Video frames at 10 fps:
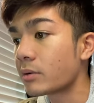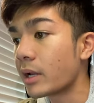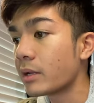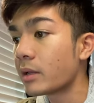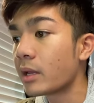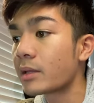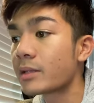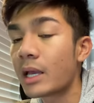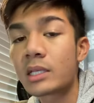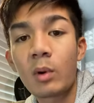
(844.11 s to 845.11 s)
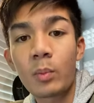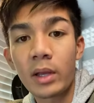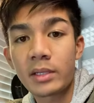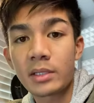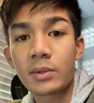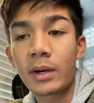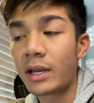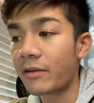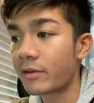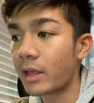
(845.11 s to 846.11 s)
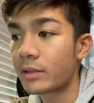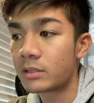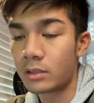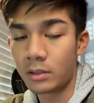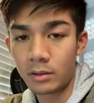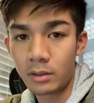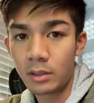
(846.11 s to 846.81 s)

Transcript: right? And the decimal place is right after that 2.